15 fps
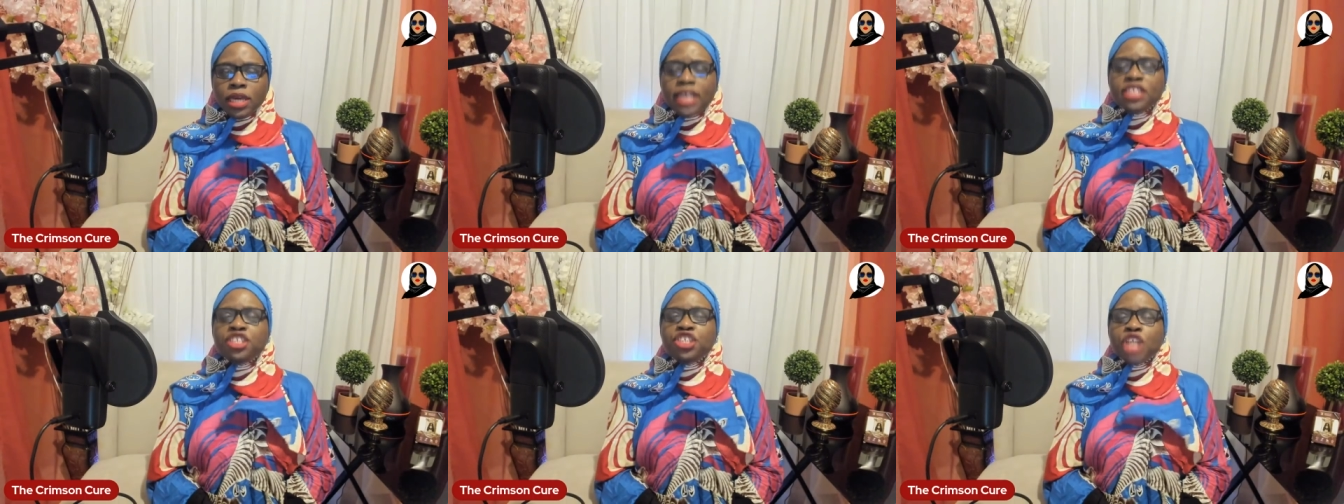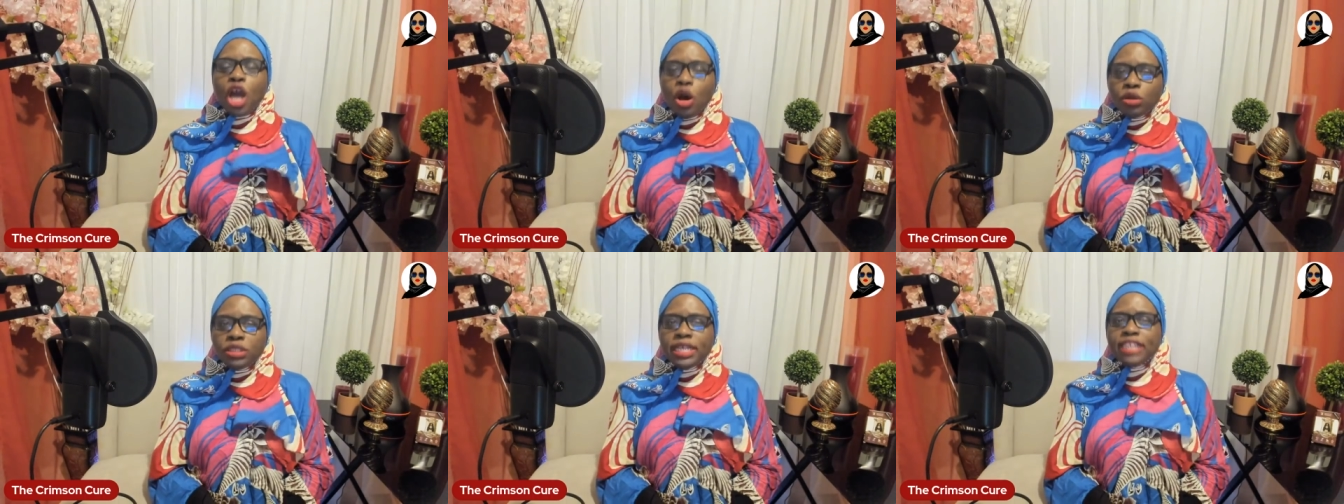It
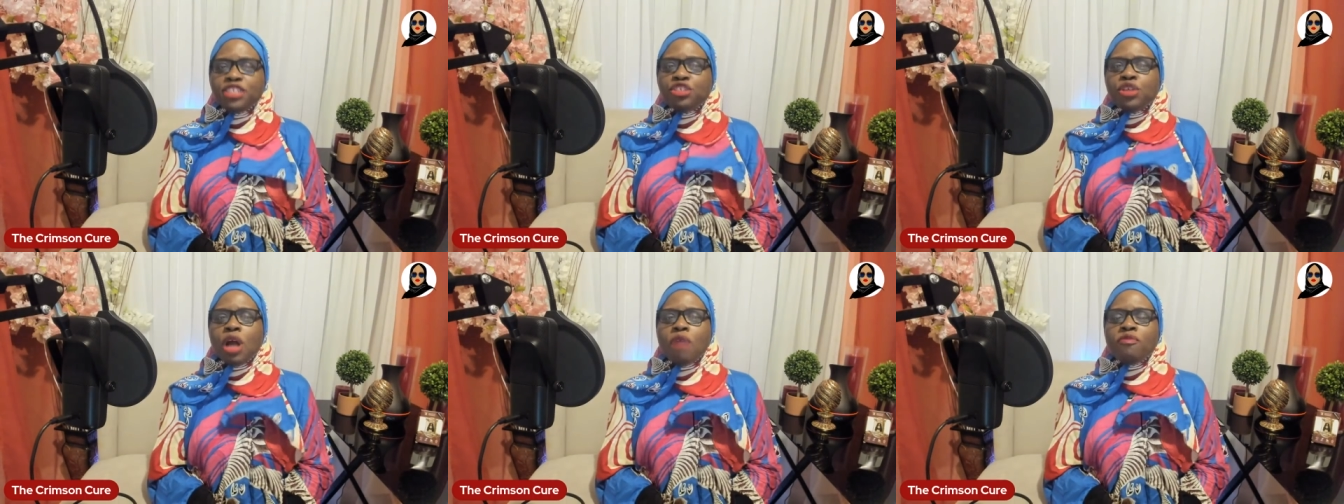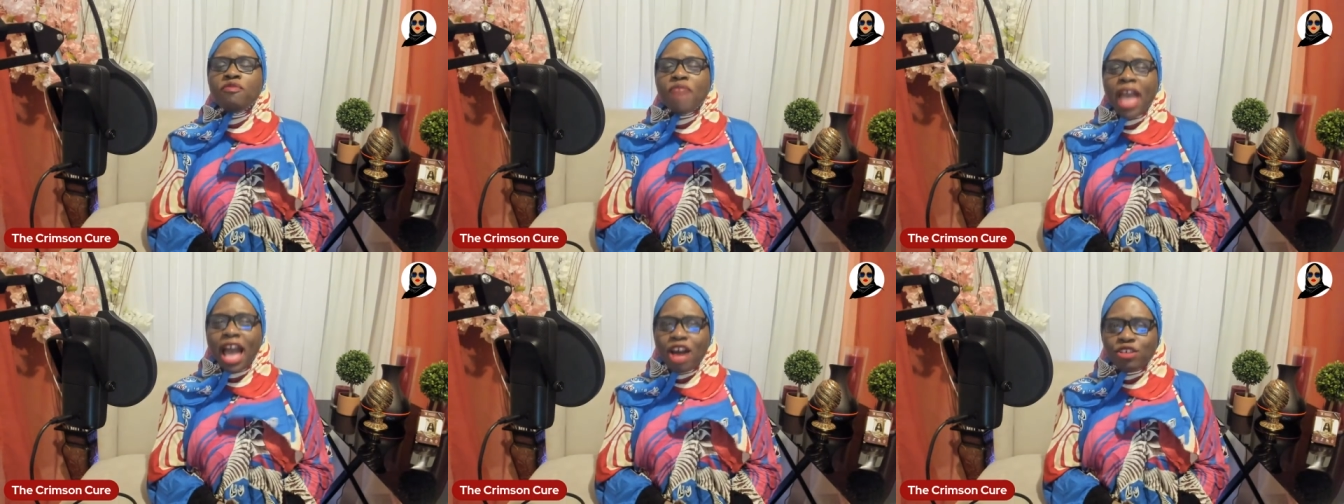shows that you
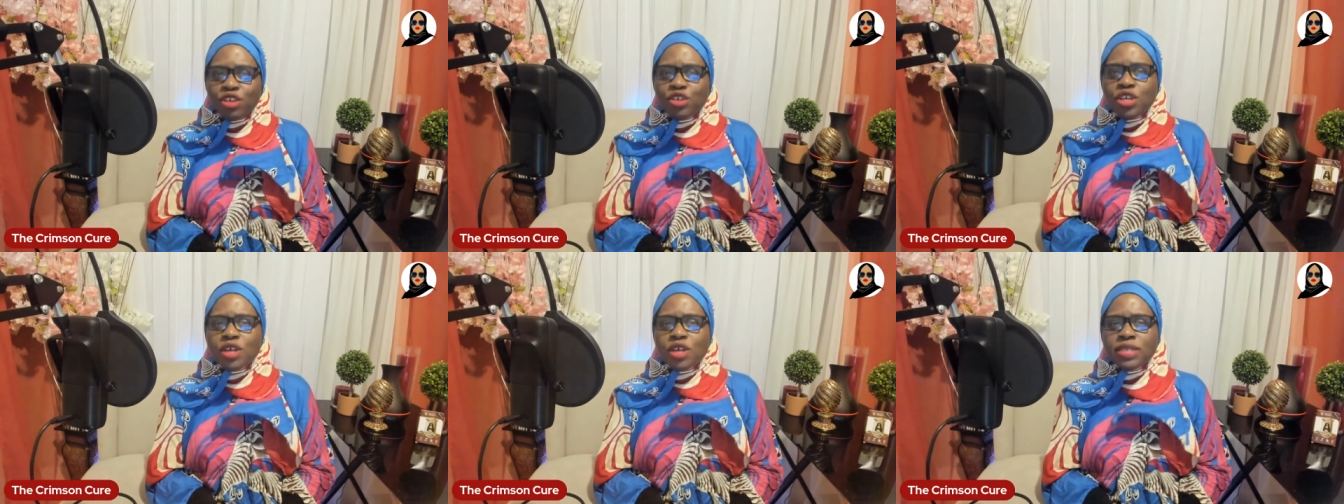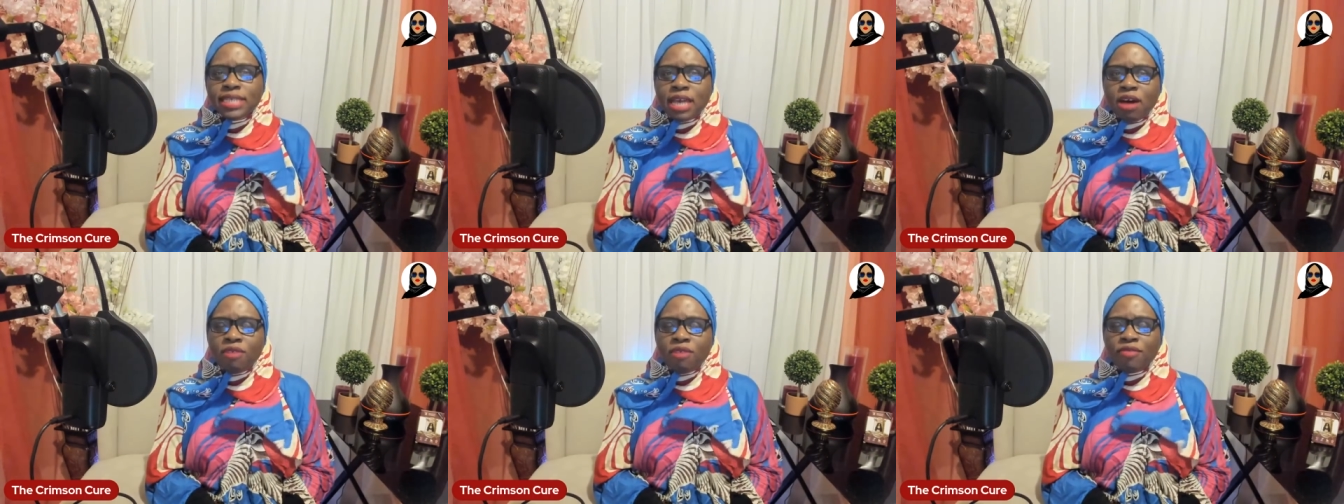don't value
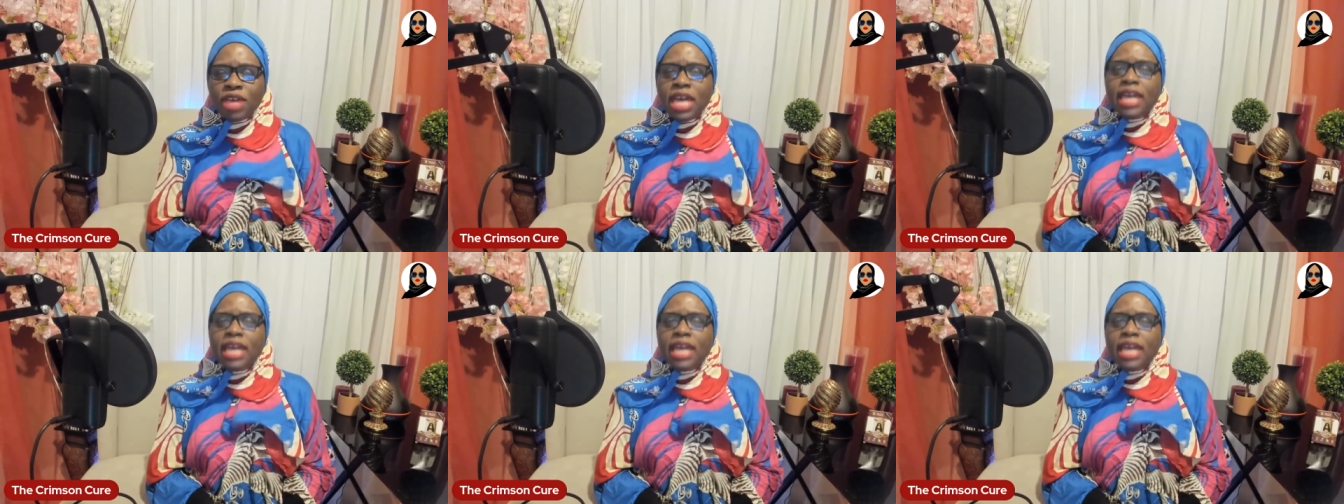yourself.